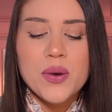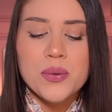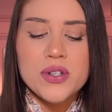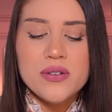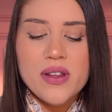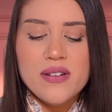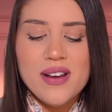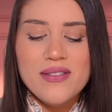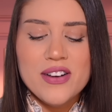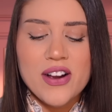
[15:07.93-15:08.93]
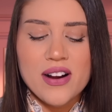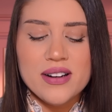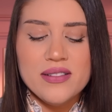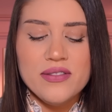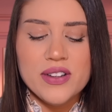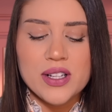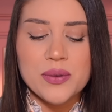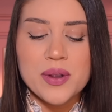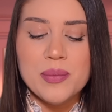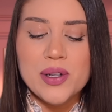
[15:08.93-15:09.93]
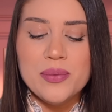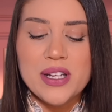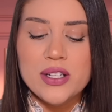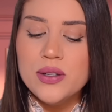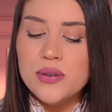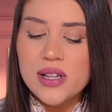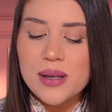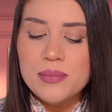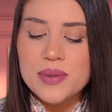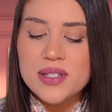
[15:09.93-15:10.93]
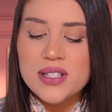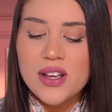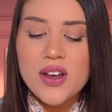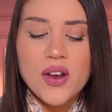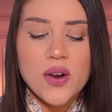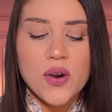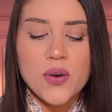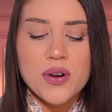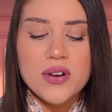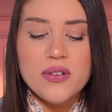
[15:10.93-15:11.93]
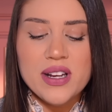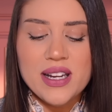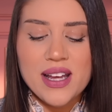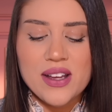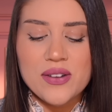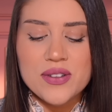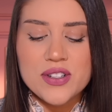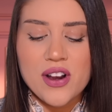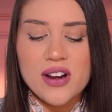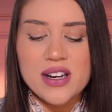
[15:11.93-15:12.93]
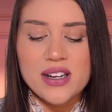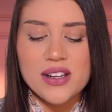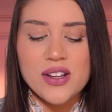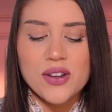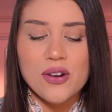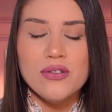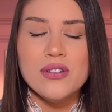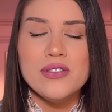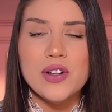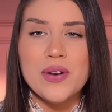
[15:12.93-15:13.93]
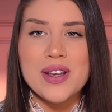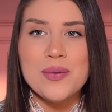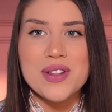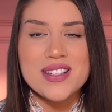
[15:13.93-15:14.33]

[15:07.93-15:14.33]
Would you rather have a garden filled with blooming tulips or a greenhouse garden overflowing with